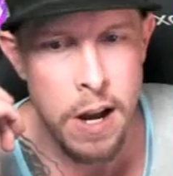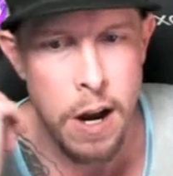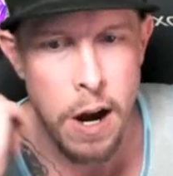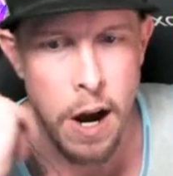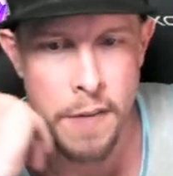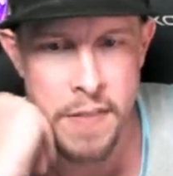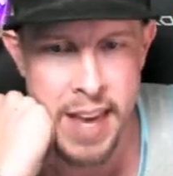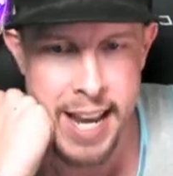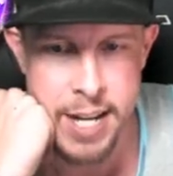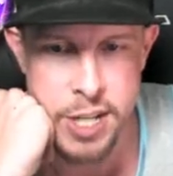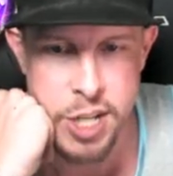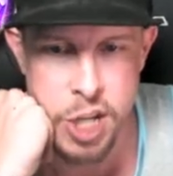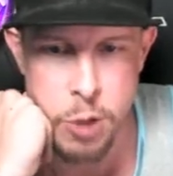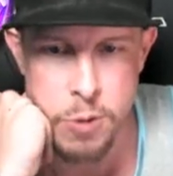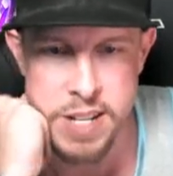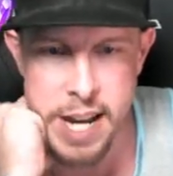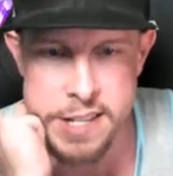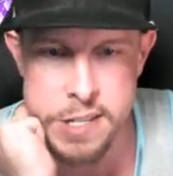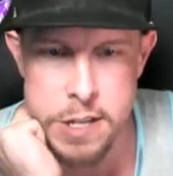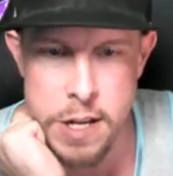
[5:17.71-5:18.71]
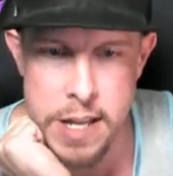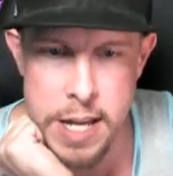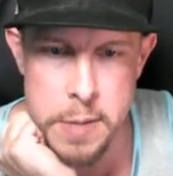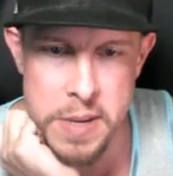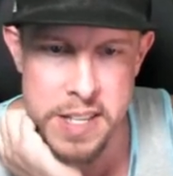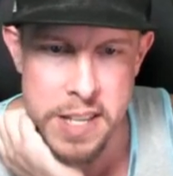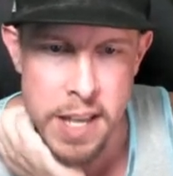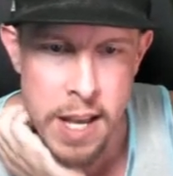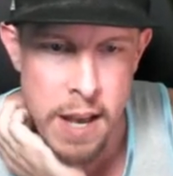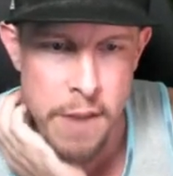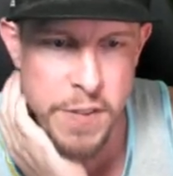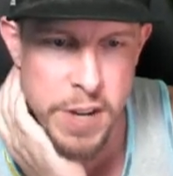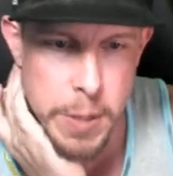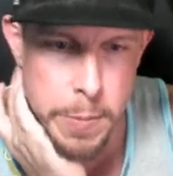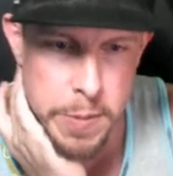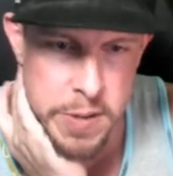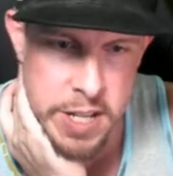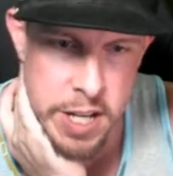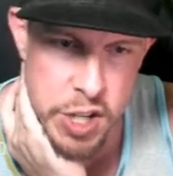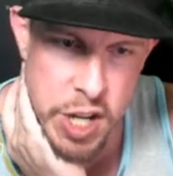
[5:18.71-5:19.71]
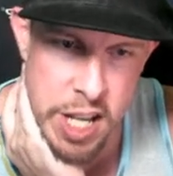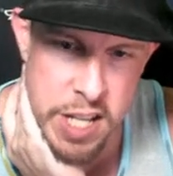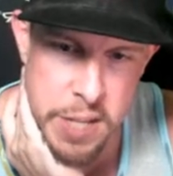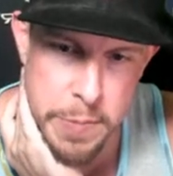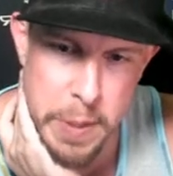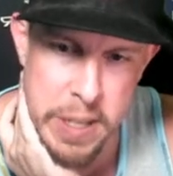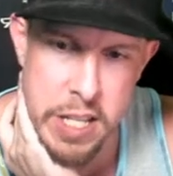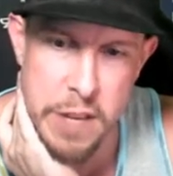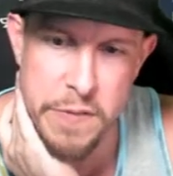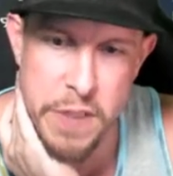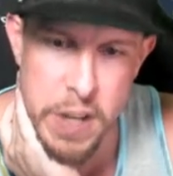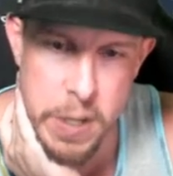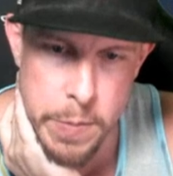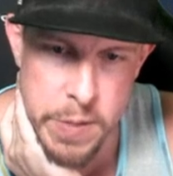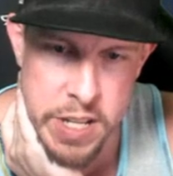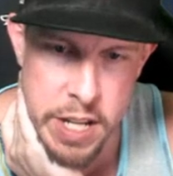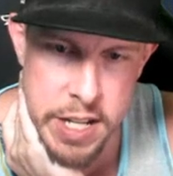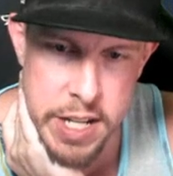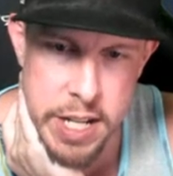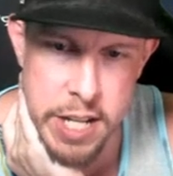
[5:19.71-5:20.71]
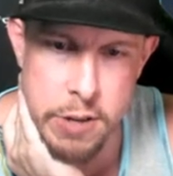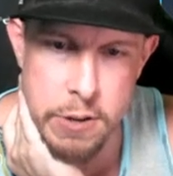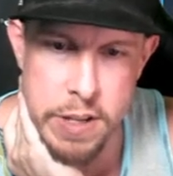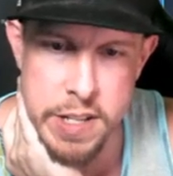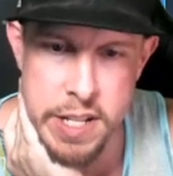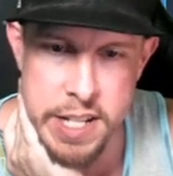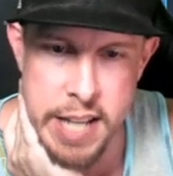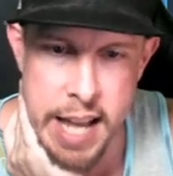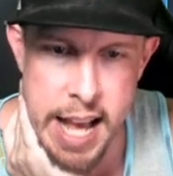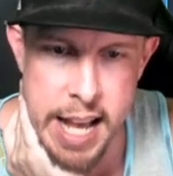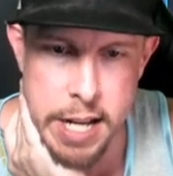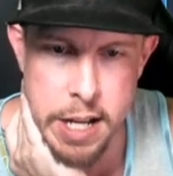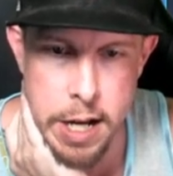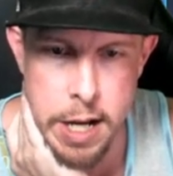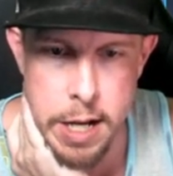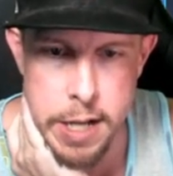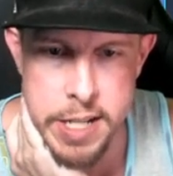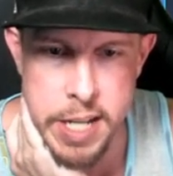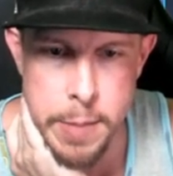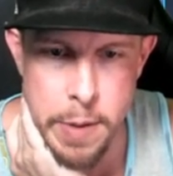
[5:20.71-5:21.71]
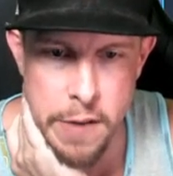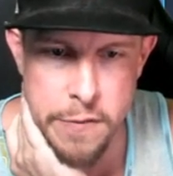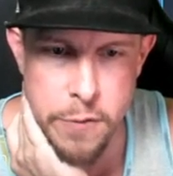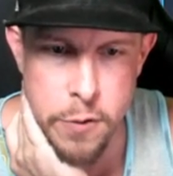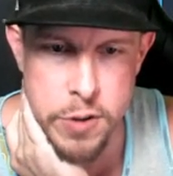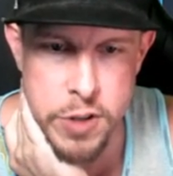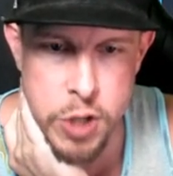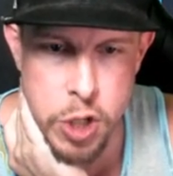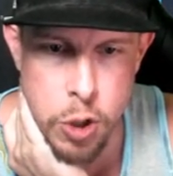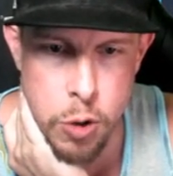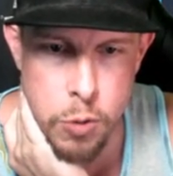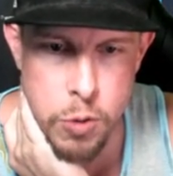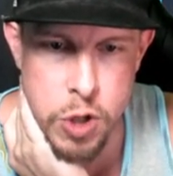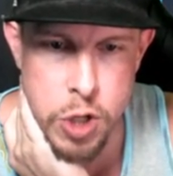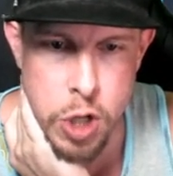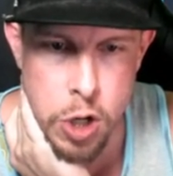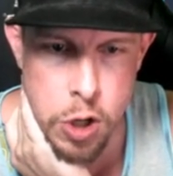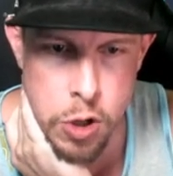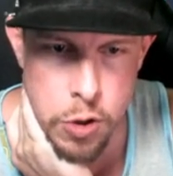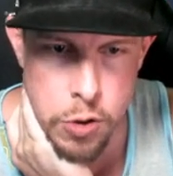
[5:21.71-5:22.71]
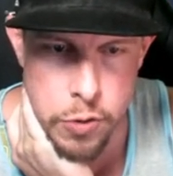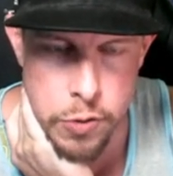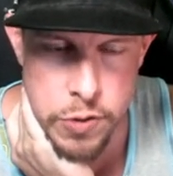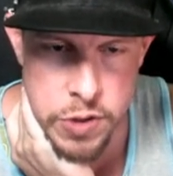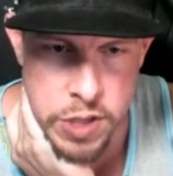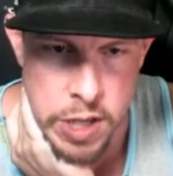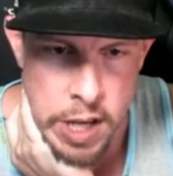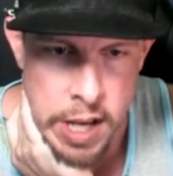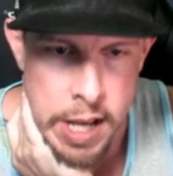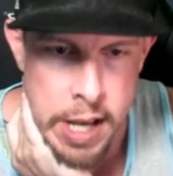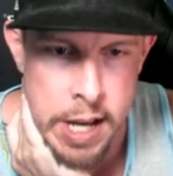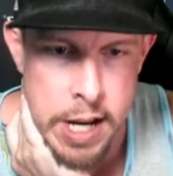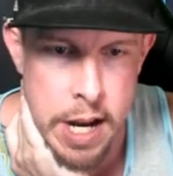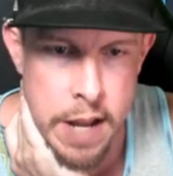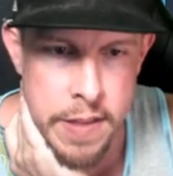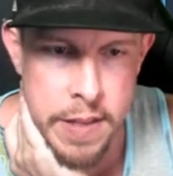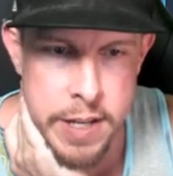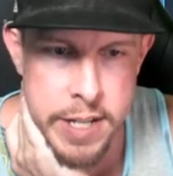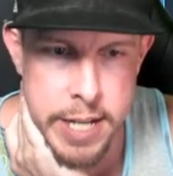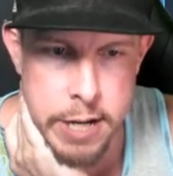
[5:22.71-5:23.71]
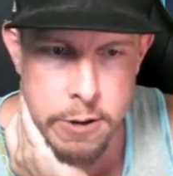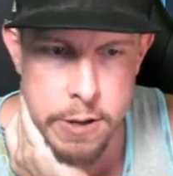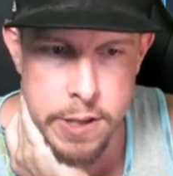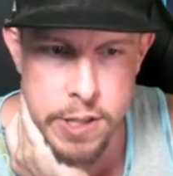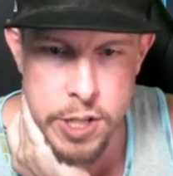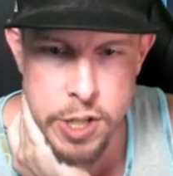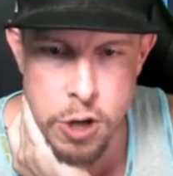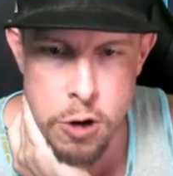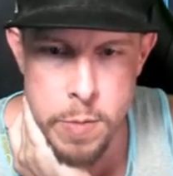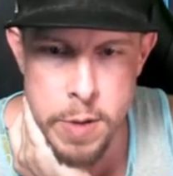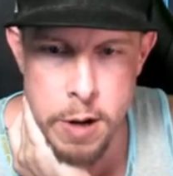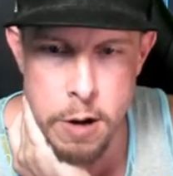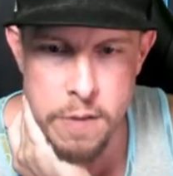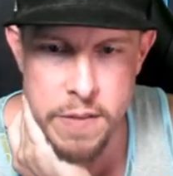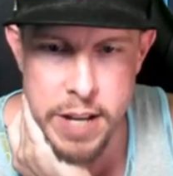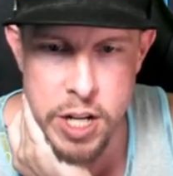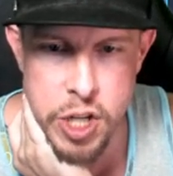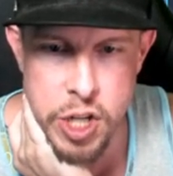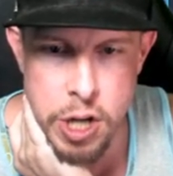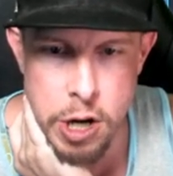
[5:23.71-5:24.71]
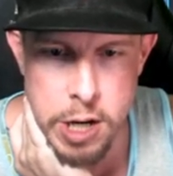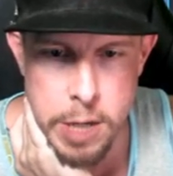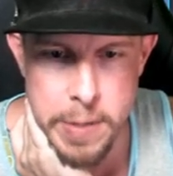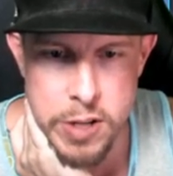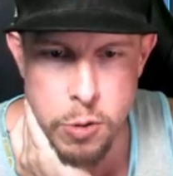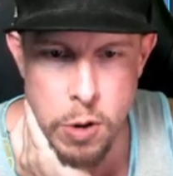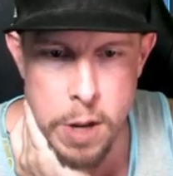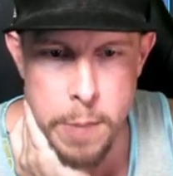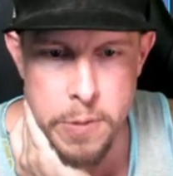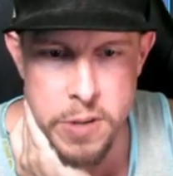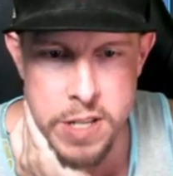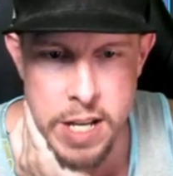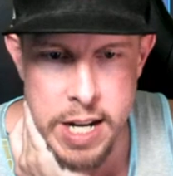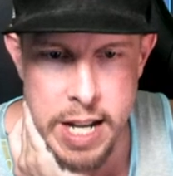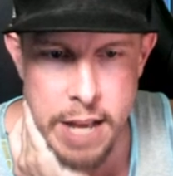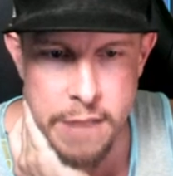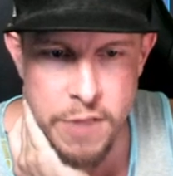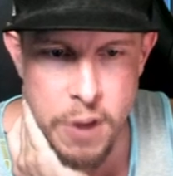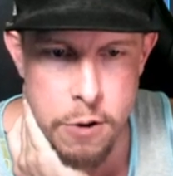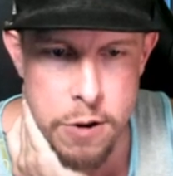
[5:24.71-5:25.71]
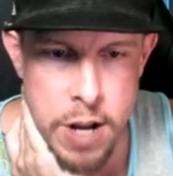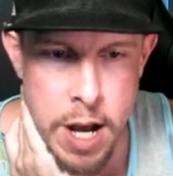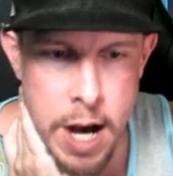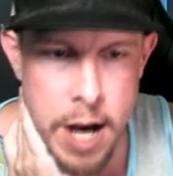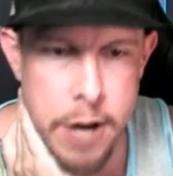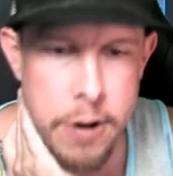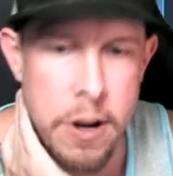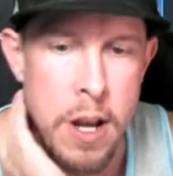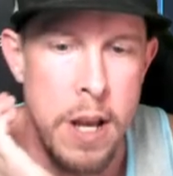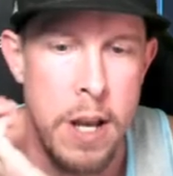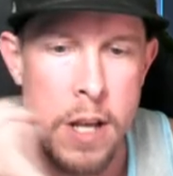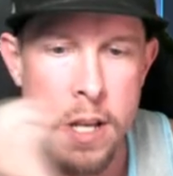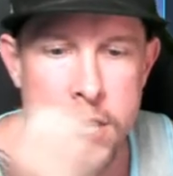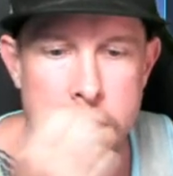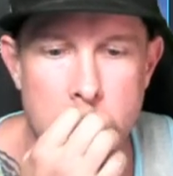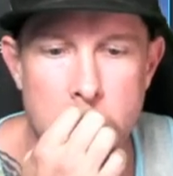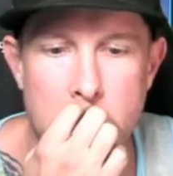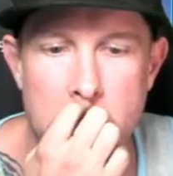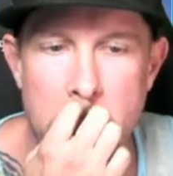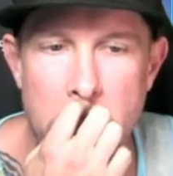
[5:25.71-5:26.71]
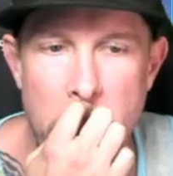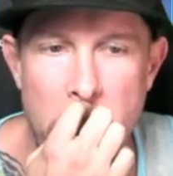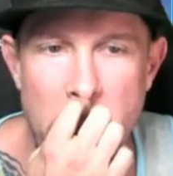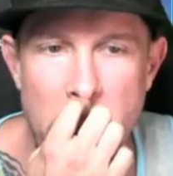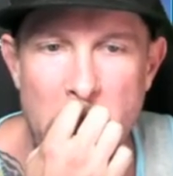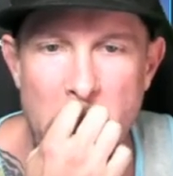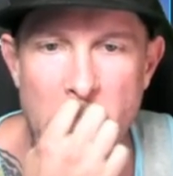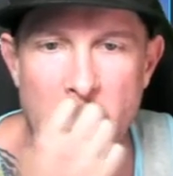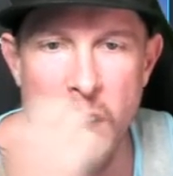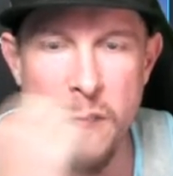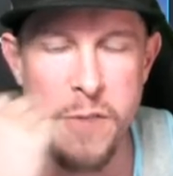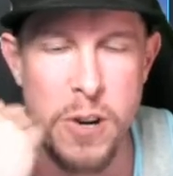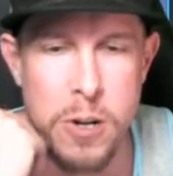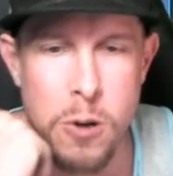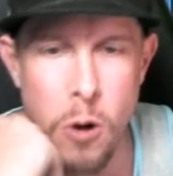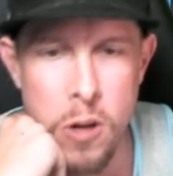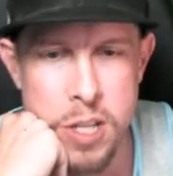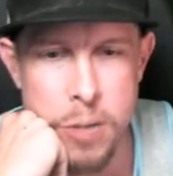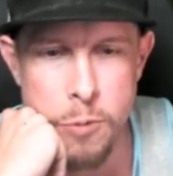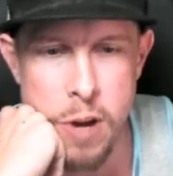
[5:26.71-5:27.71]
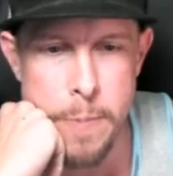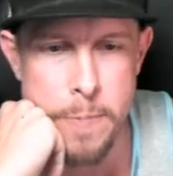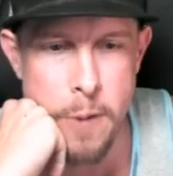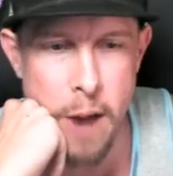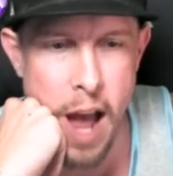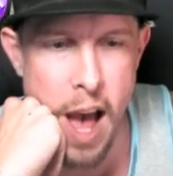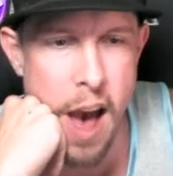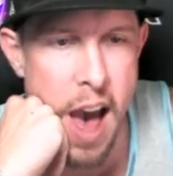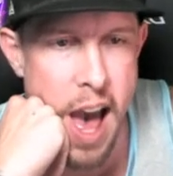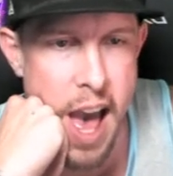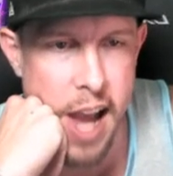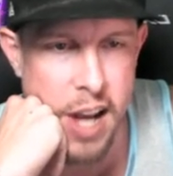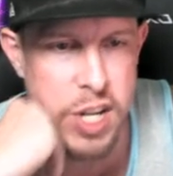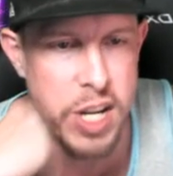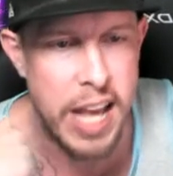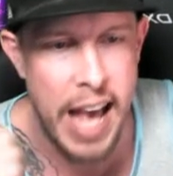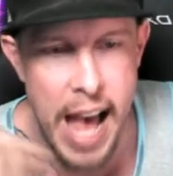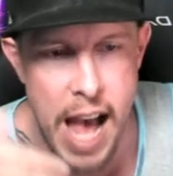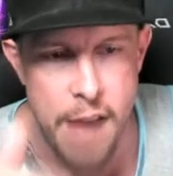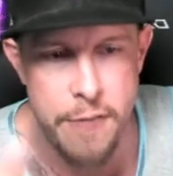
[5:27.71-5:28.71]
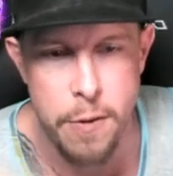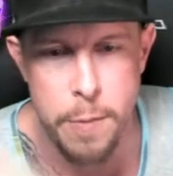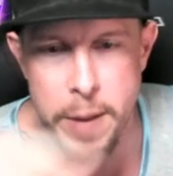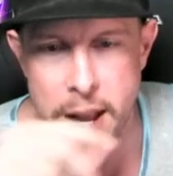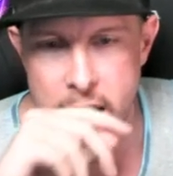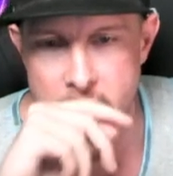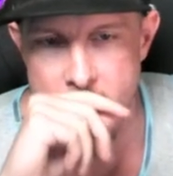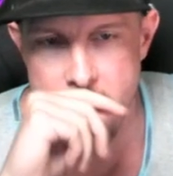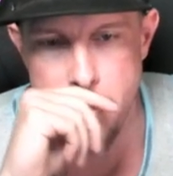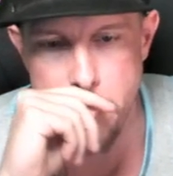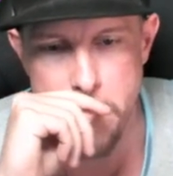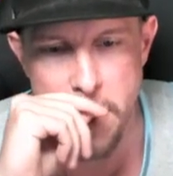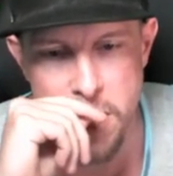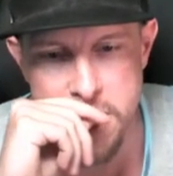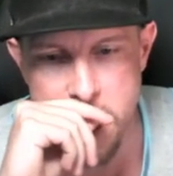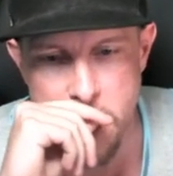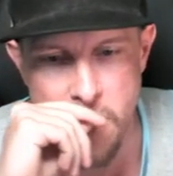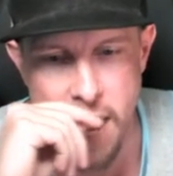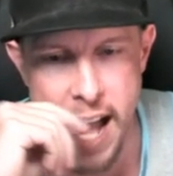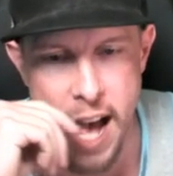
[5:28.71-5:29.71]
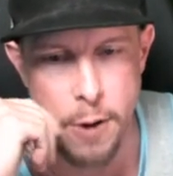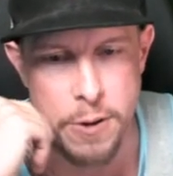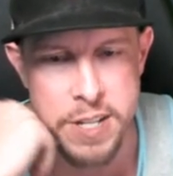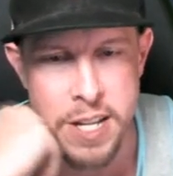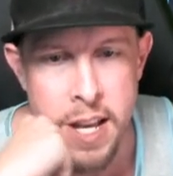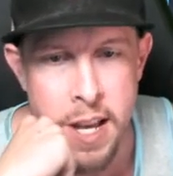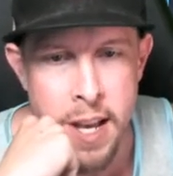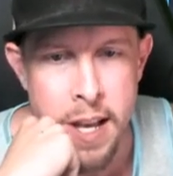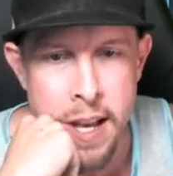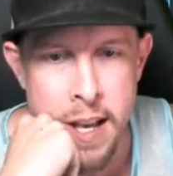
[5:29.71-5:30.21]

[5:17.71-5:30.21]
On the A2, attacks all enemies, 50% chance of placing a 50% decrease attack uh, debuff for two turns, and then decrease the turn meter of each target by 20% if they're not under. So uh, for Golden Reaper, I, I, actually have her, but I haven't built her out.